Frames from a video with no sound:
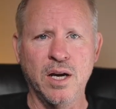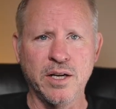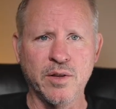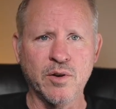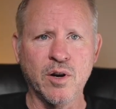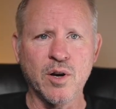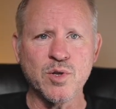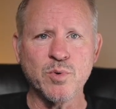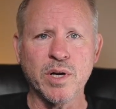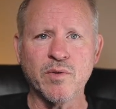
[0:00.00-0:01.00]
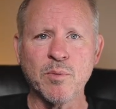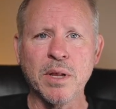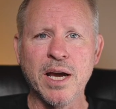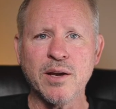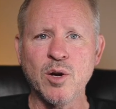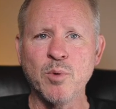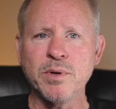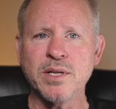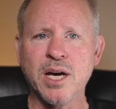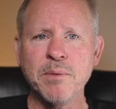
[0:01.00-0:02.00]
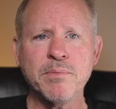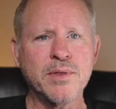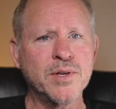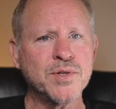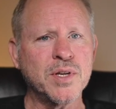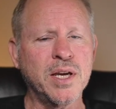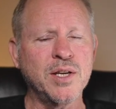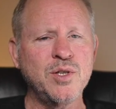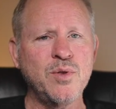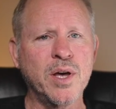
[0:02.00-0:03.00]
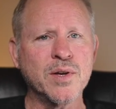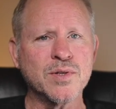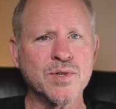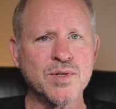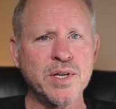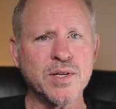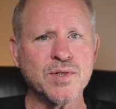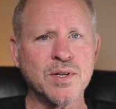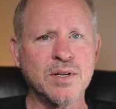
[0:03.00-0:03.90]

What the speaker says: Another Guards Red over Black open top, this a 2006